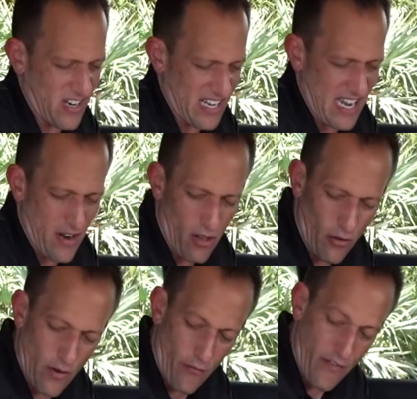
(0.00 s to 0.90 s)
gonna get it all
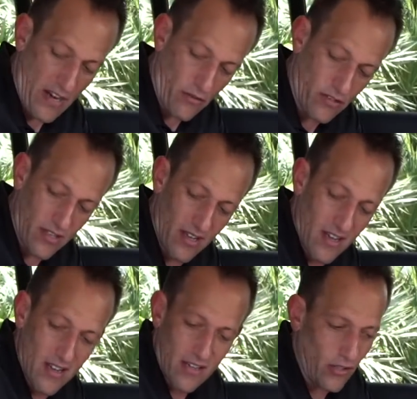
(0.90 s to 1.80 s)
over your fingers.
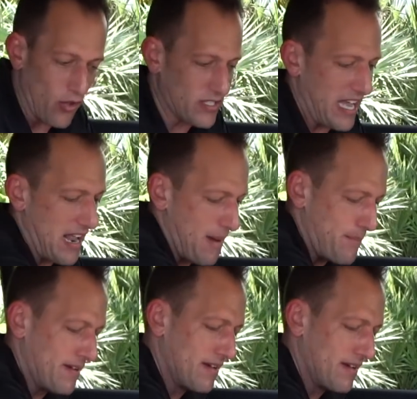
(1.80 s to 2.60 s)
Close that up.